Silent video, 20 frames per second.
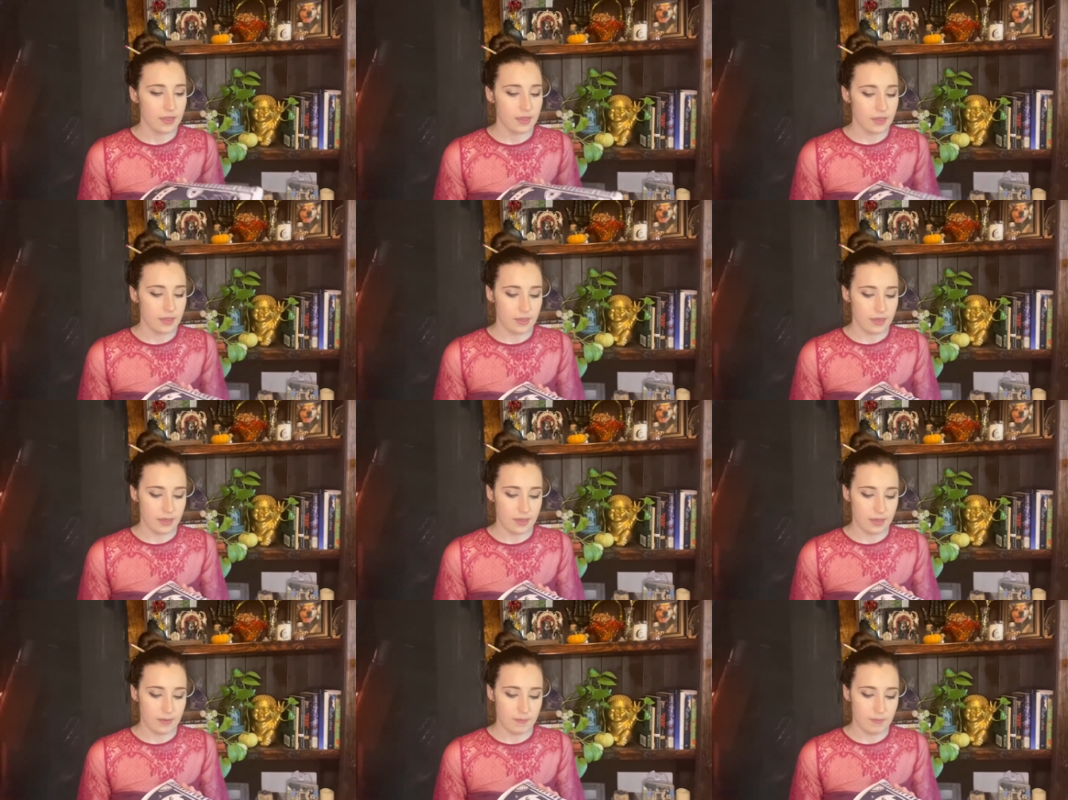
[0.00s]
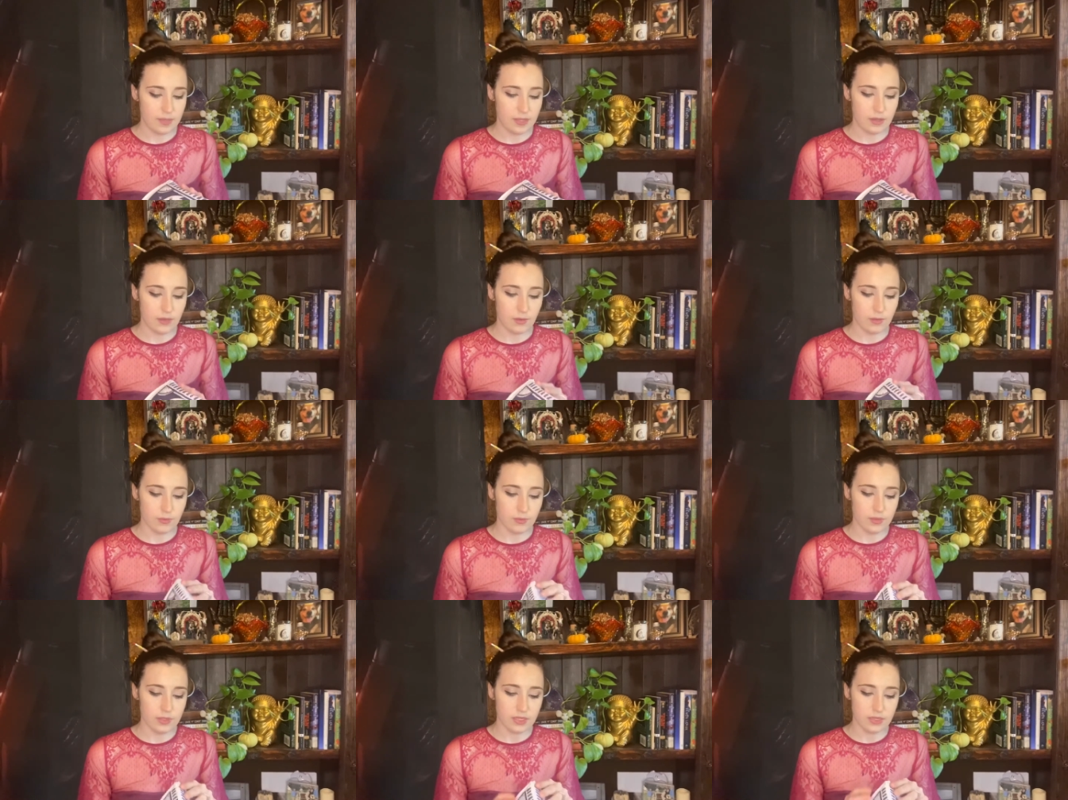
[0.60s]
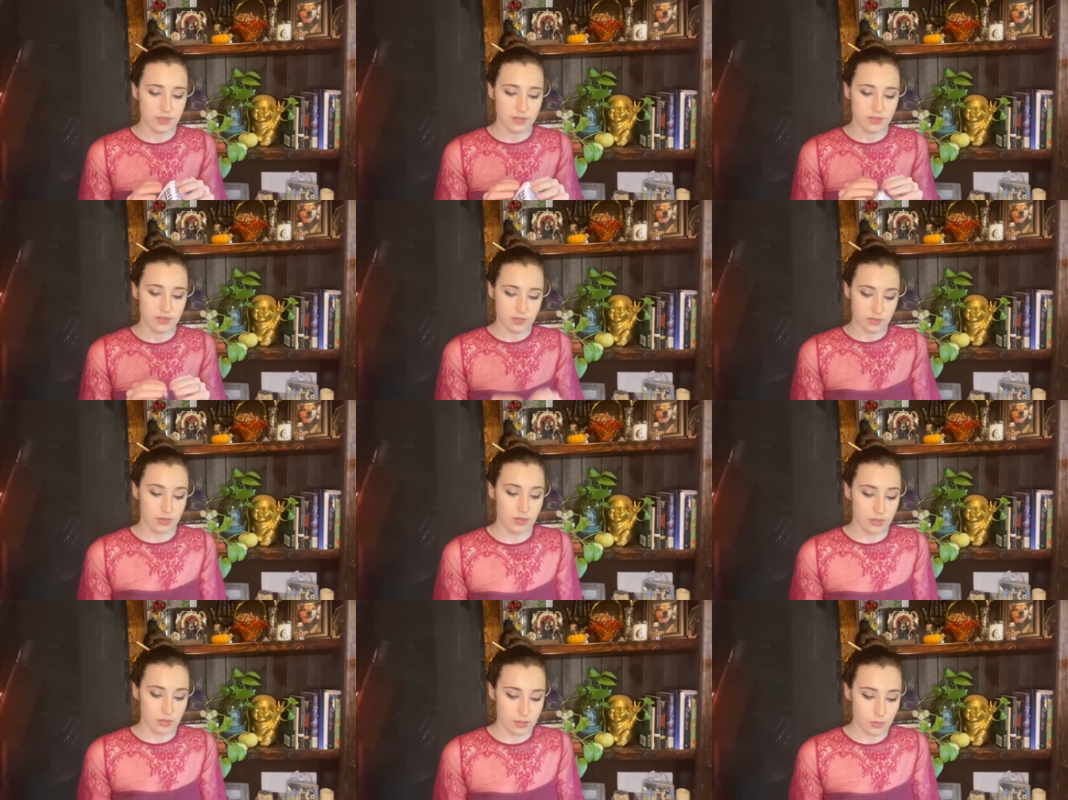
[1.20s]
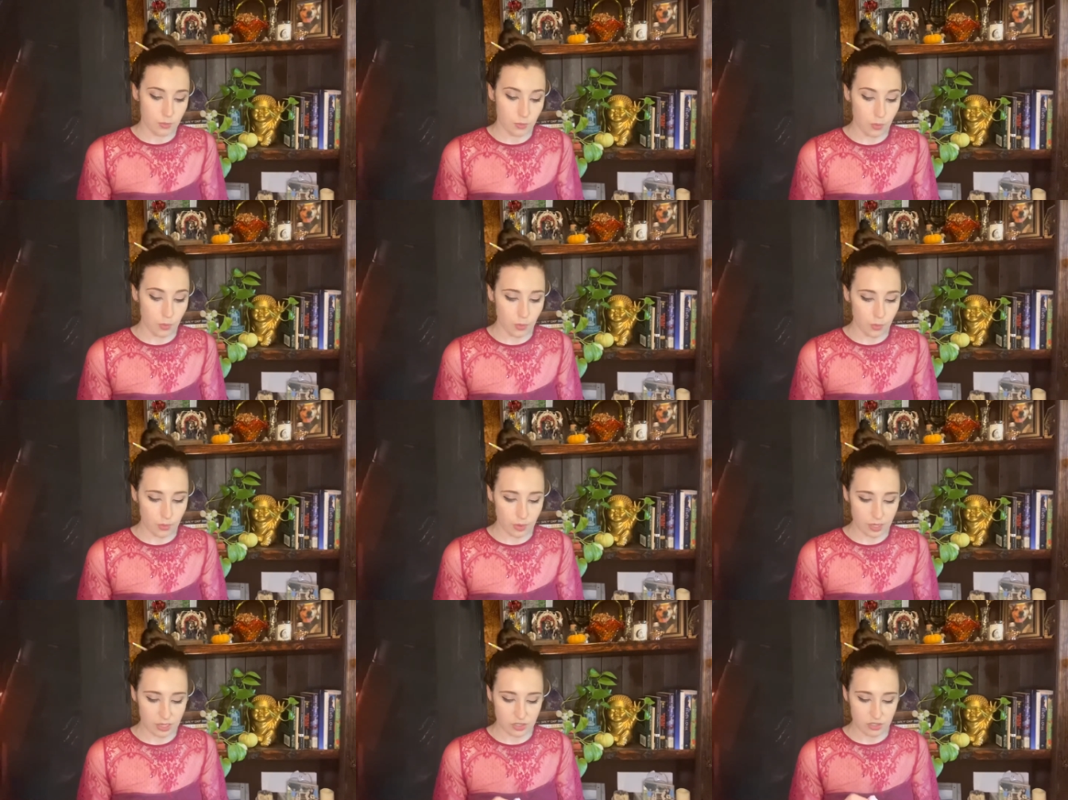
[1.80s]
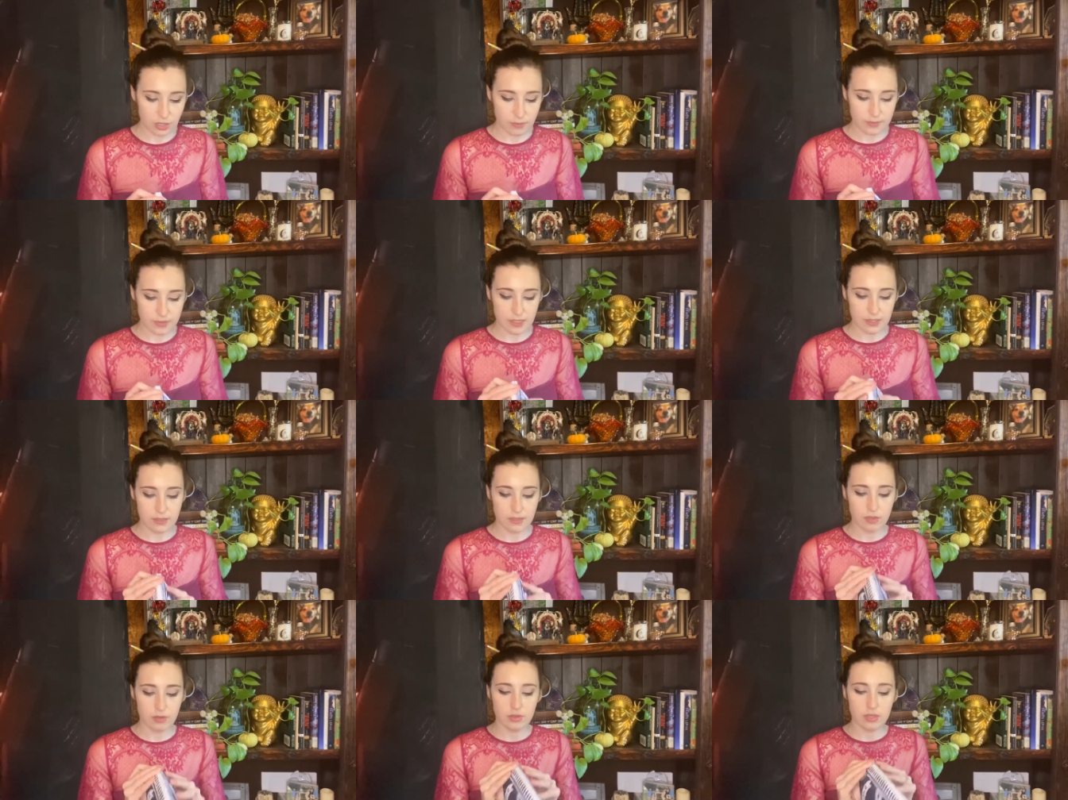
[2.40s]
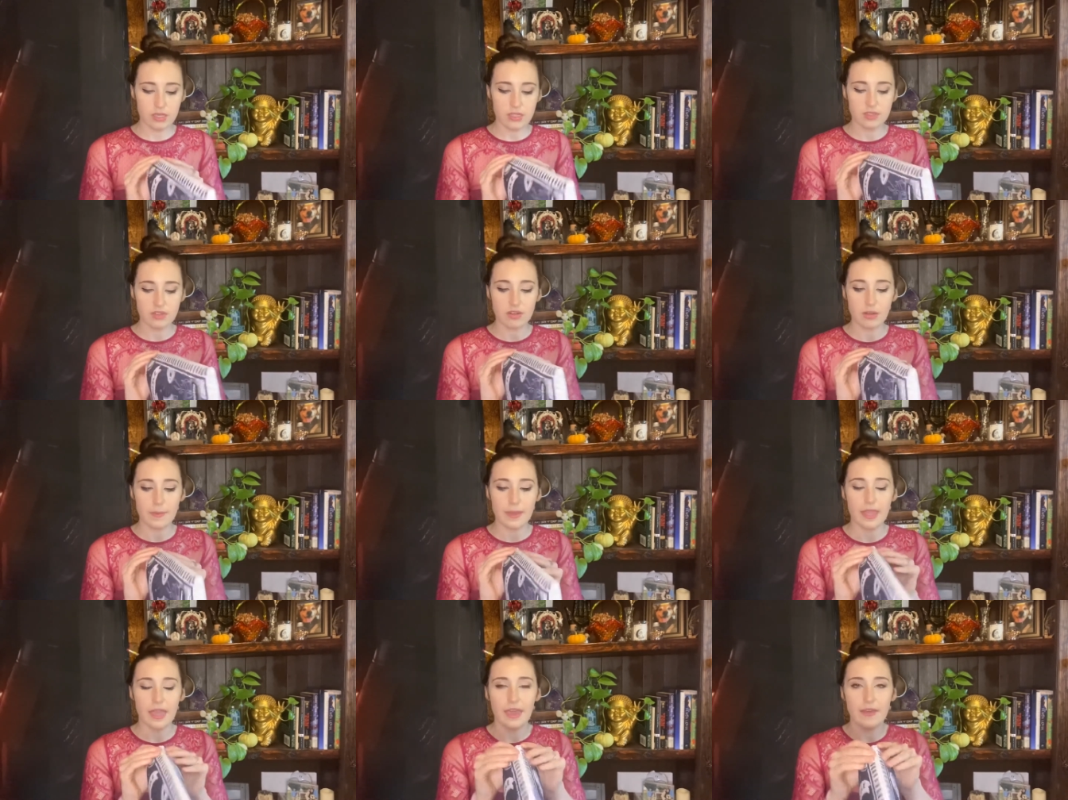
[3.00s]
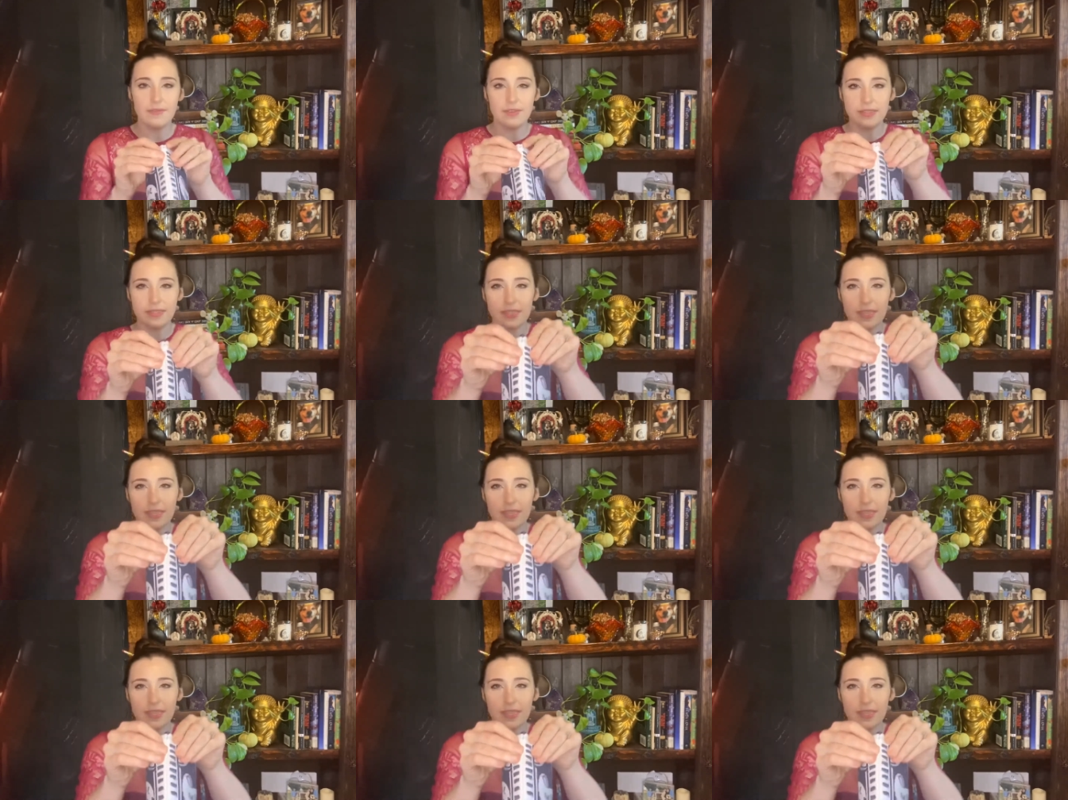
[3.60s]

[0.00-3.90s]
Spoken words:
The only concern, oh, I dropped it. The only concern I might have is